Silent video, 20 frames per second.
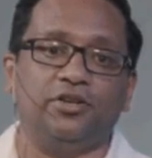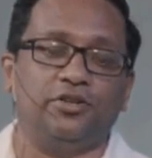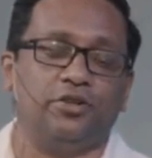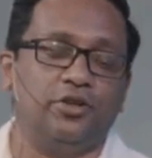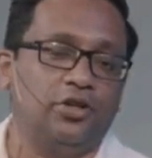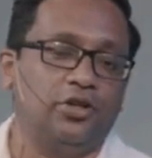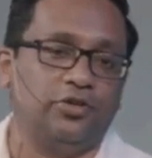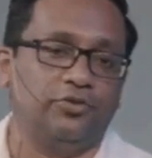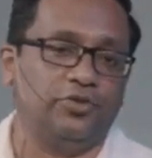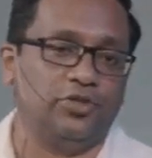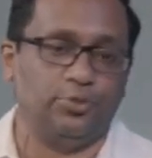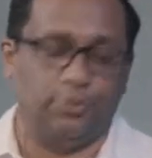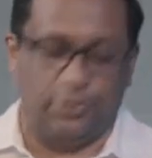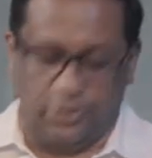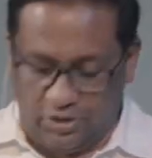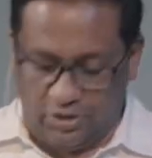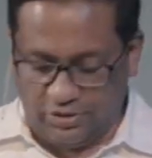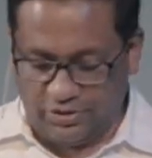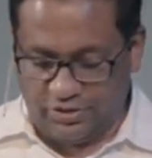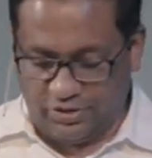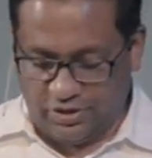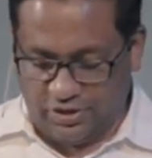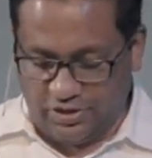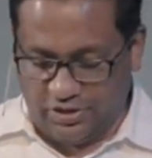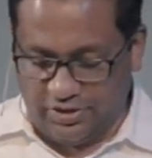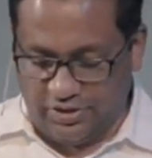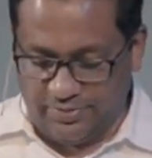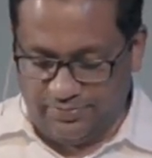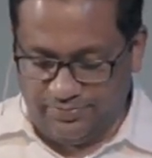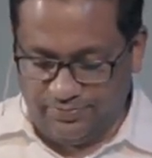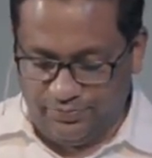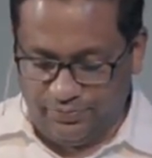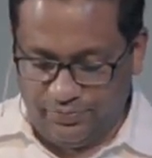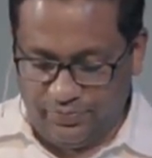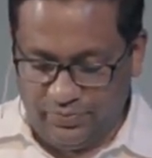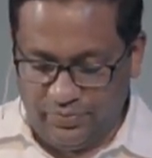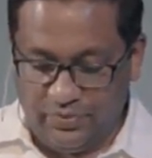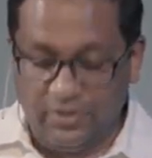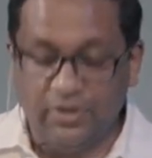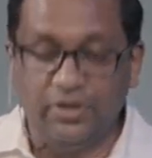first fruits
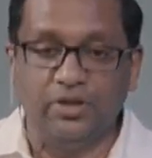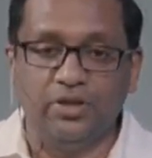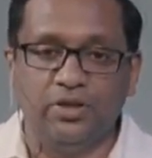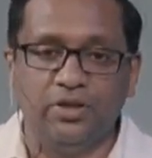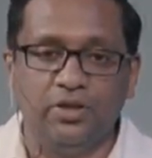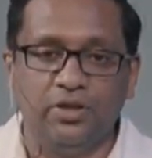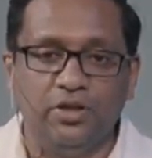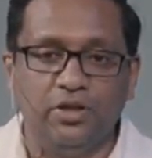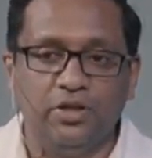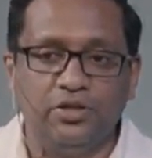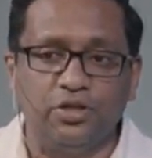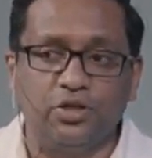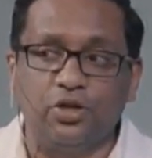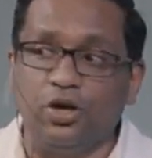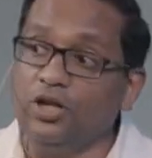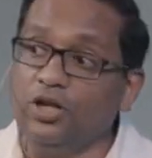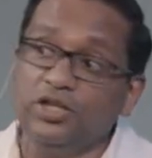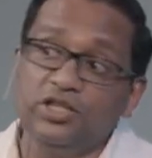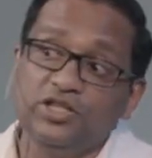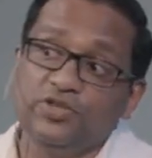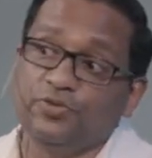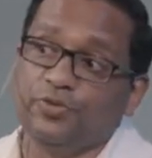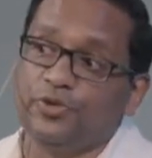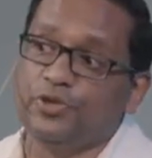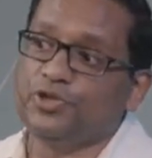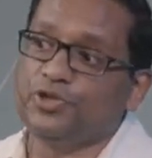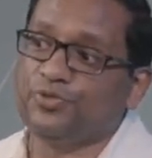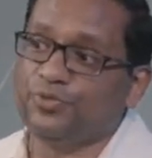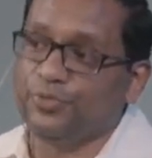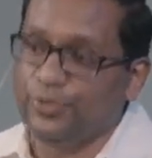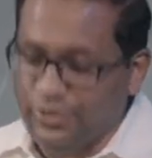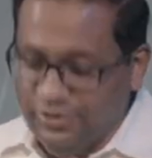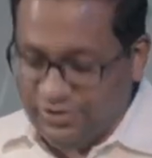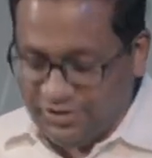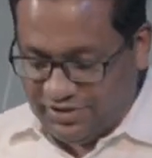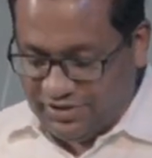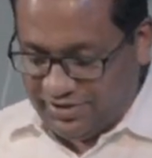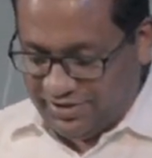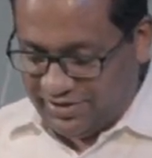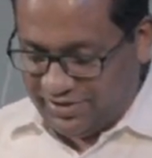means that we are a sign to the
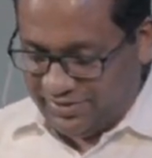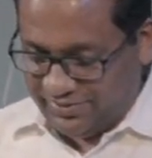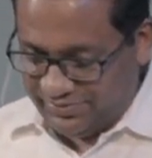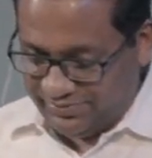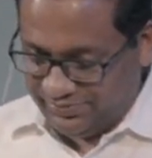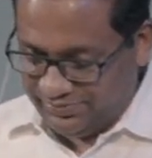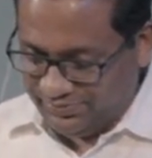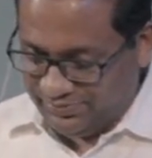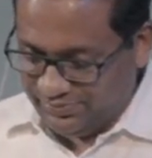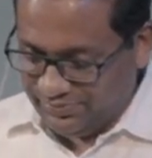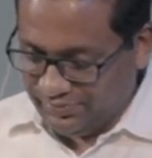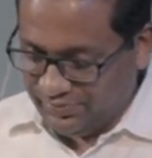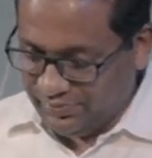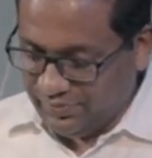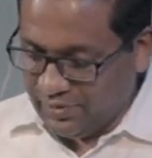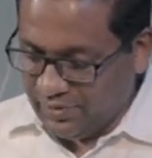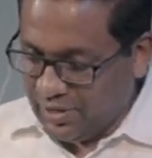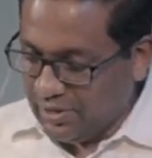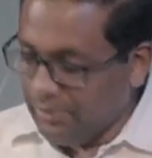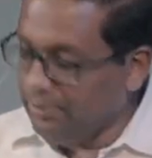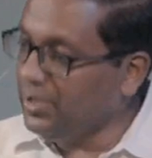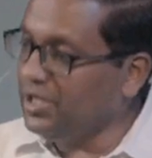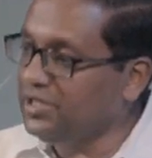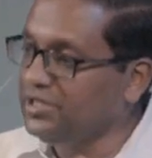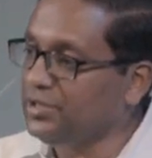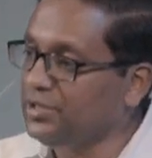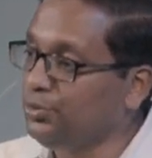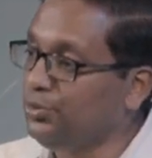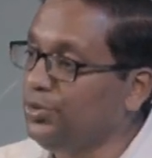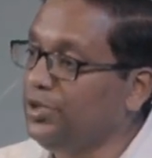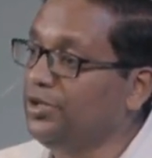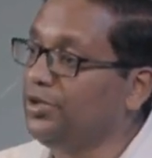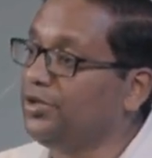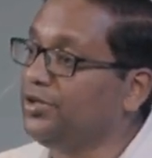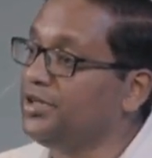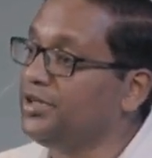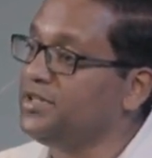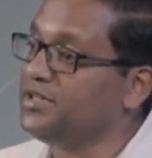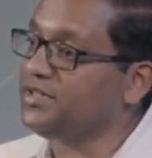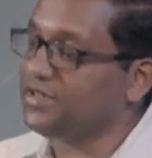world that a great
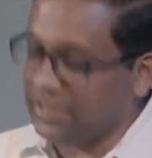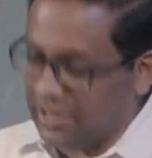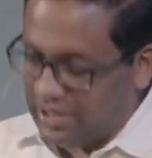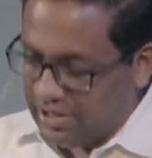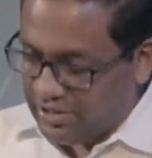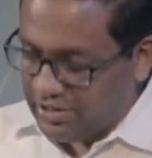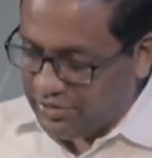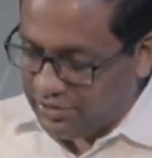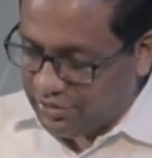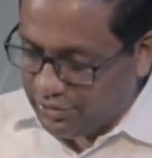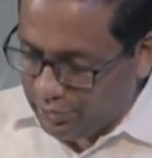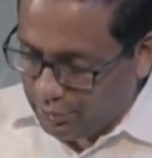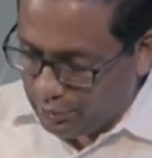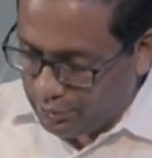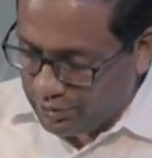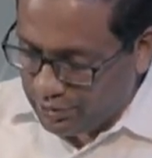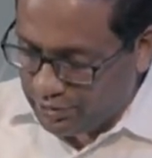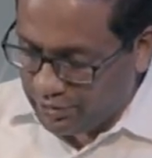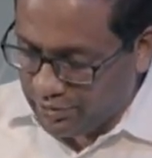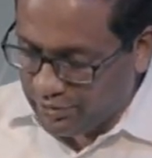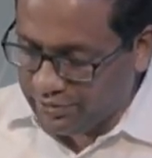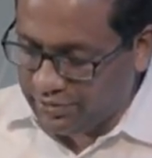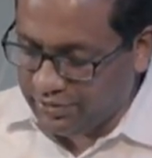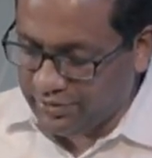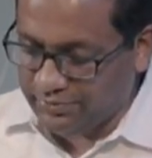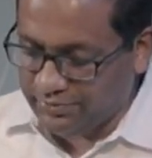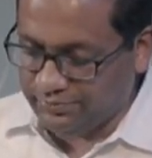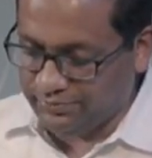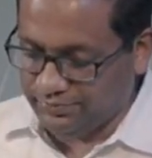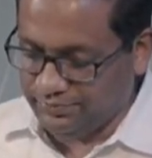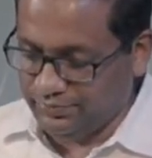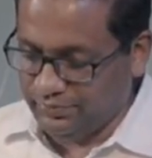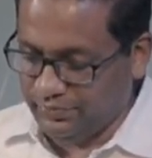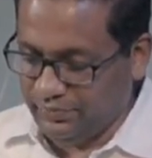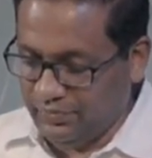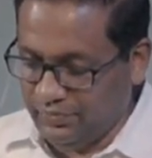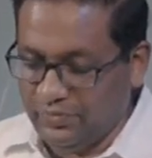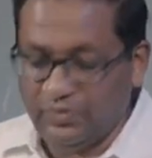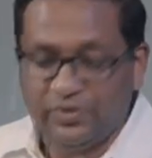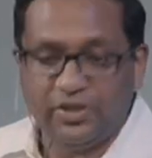harvest is underway. That
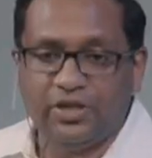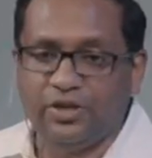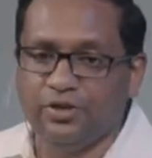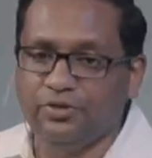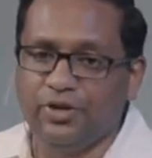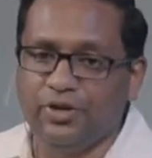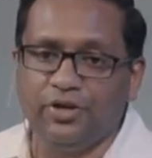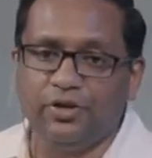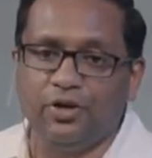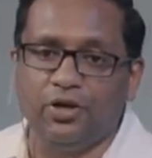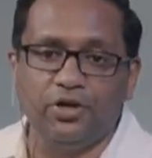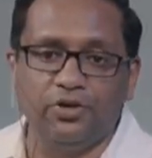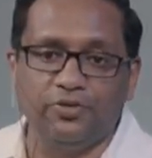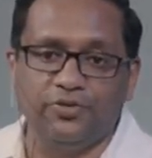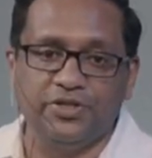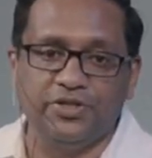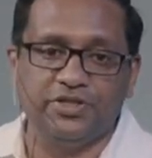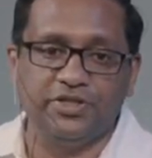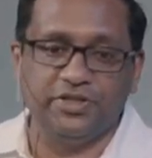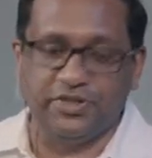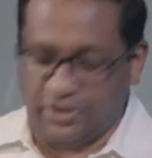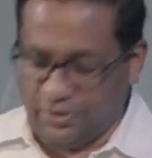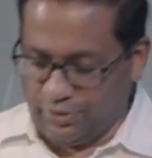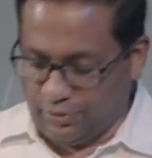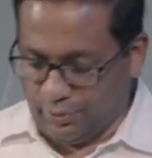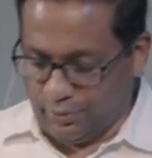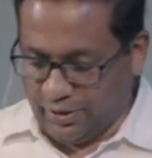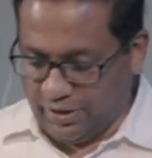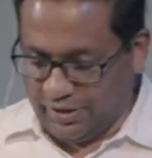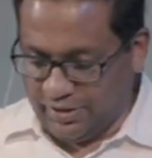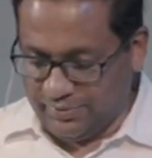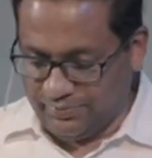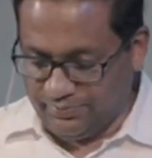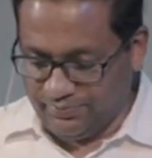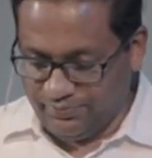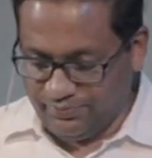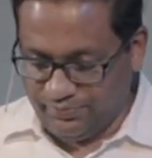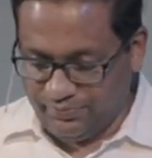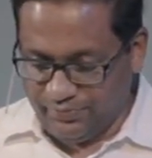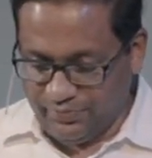God intends for us to be on
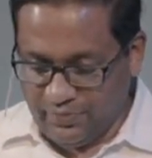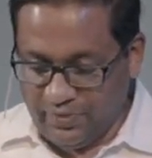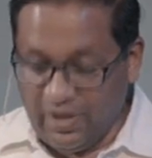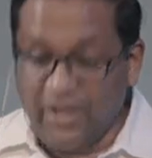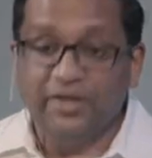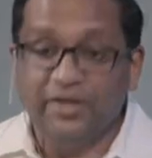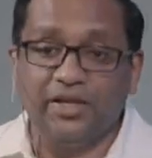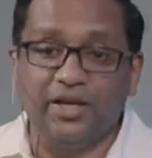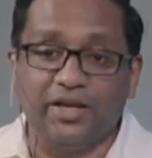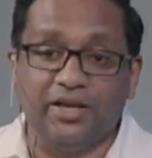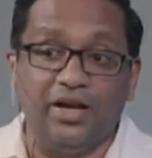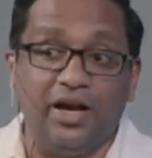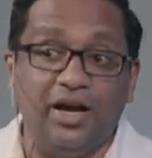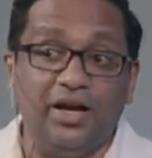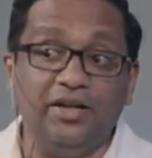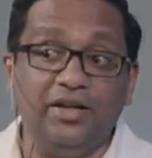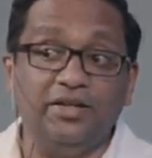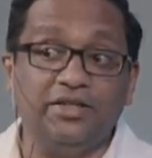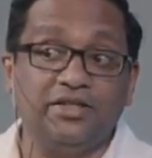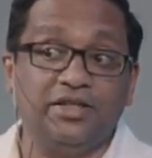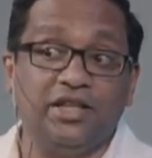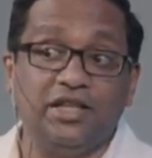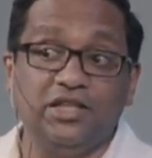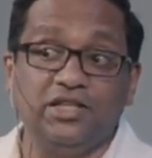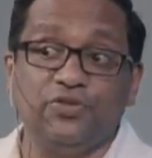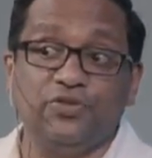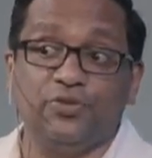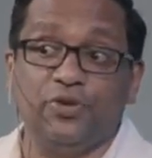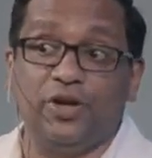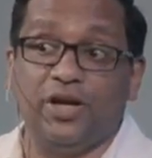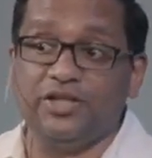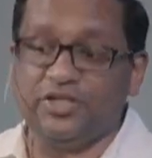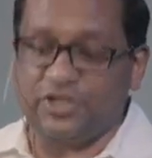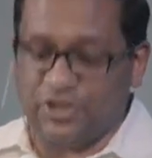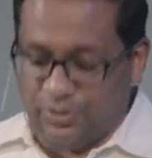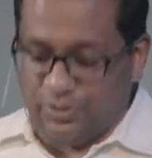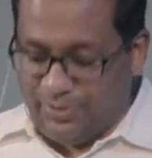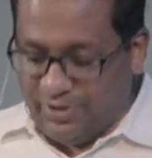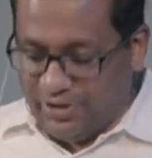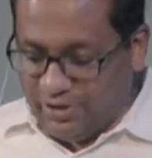display to show the world
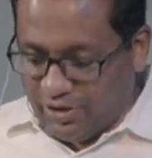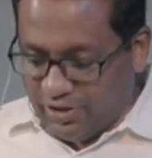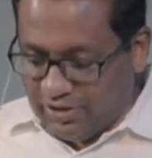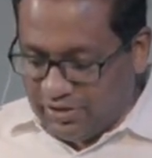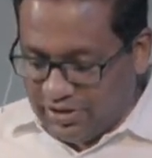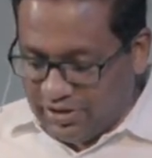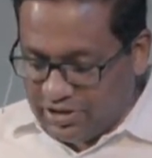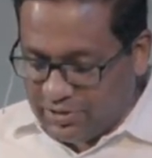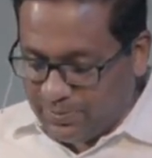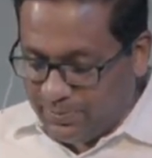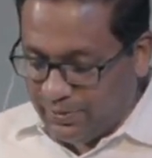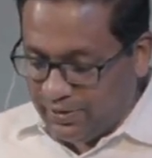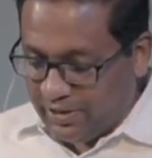his grace.